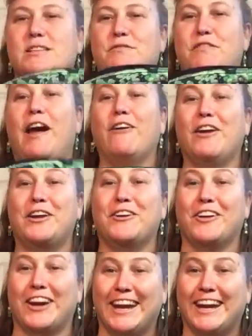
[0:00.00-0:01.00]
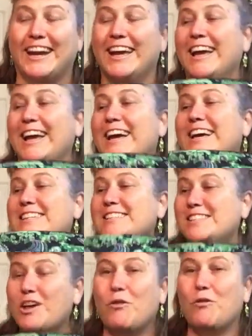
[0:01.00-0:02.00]
very green.
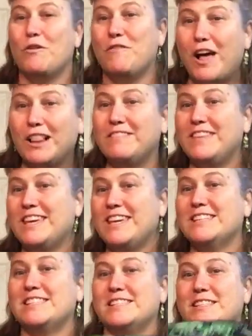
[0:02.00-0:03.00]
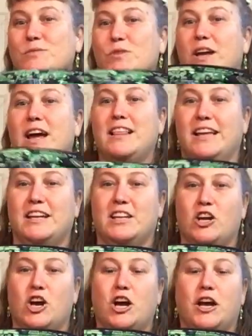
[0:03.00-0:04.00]
So of all of these, this is what I
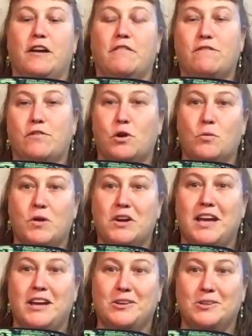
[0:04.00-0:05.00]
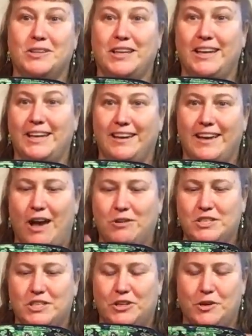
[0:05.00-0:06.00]
landed on for one night only, out
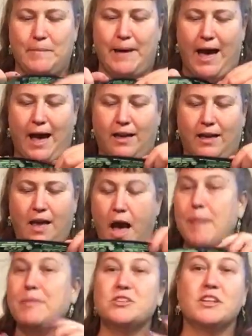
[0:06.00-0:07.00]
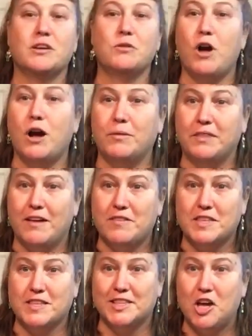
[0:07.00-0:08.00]
to dinner and back. I um, there's nothing wrong with having
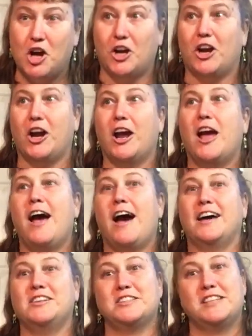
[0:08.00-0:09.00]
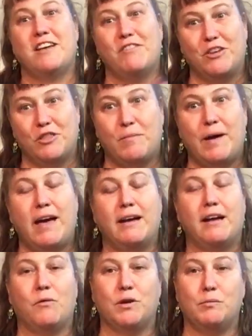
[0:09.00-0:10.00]
this longer. I just have another bag
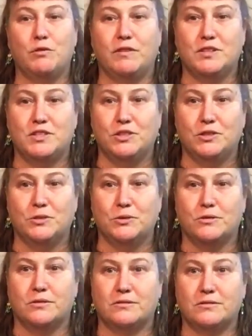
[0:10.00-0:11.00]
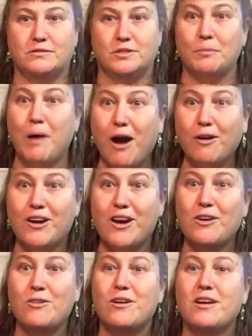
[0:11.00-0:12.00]
I want to move into
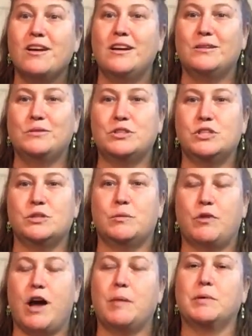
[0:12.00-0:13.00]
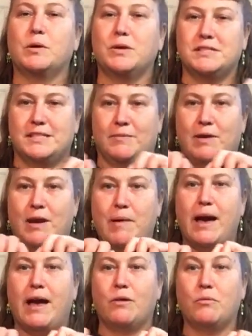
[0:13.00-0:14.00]
tomorrow. We'll do a proper what's in my
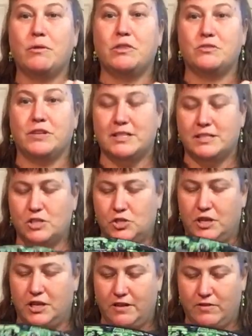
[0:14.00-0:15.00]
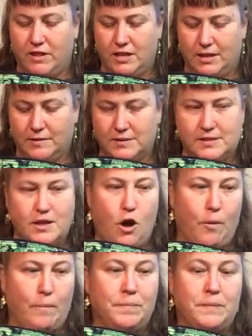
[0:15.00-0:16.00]
bag with the transition and everything. So
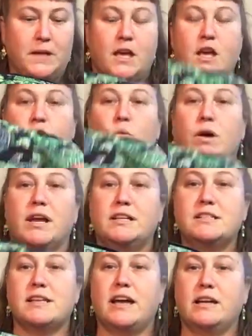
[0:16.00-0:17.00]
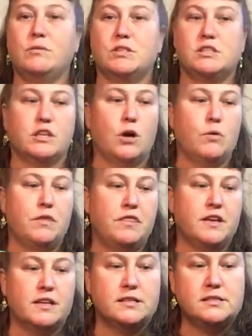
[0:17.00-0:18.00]
what I decided was to go with
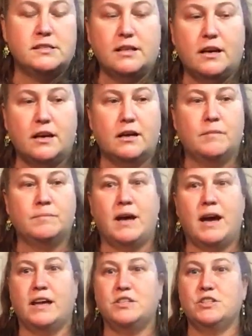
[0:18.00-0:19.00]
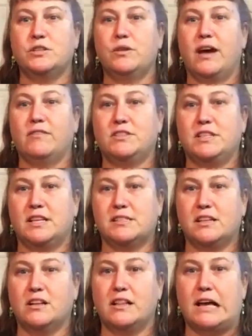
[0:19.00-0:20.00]
this. Um, I do have to take
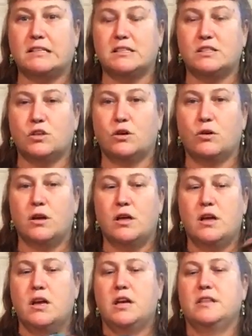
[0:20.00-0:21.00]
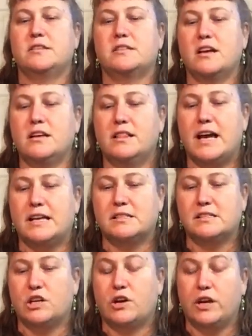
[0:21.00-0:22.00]
sunglasses. So the
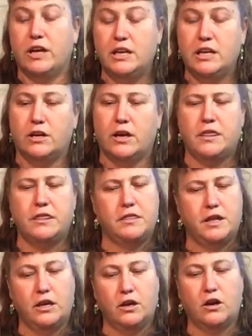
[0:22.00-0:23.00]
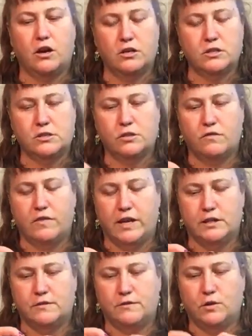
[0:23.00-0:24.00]
sunglasses that are in here, I think are also
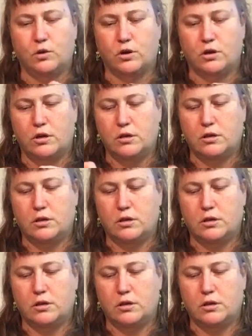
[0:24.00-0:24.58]
Vines Floral.